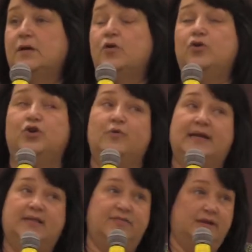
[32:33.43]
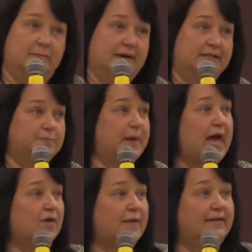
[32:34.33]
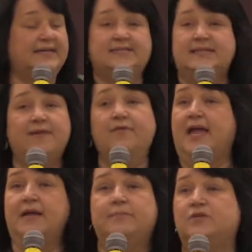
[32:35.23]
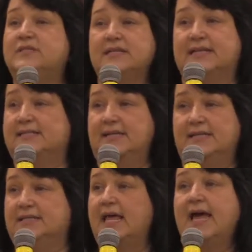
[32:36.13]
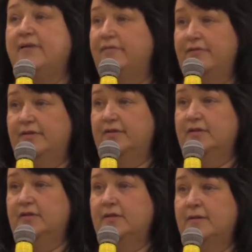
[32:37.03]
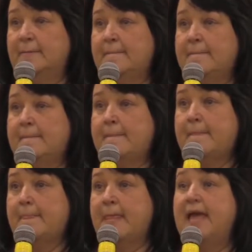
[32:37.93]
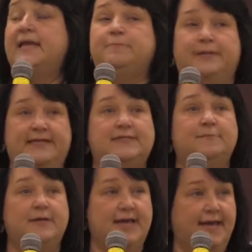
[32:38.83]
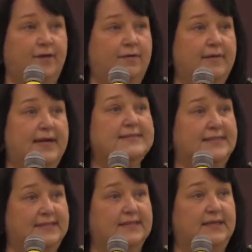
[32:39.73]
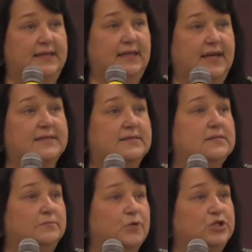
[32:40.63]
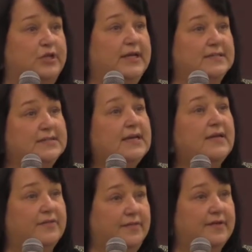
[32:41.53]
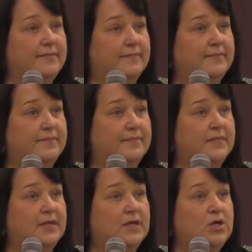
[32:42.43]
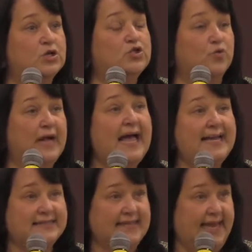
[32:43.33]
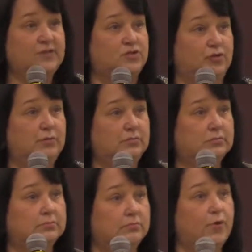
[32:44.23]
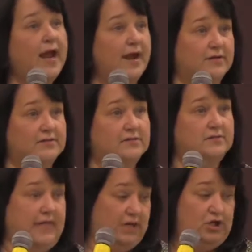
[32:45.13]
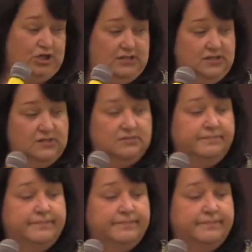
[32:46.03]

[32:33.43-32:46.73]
or you know anything about his background, he's never had a music lesson in his life. And he plays the piano as easily as brushing his teeth. So God has answered prayers. Thank you, Jesus.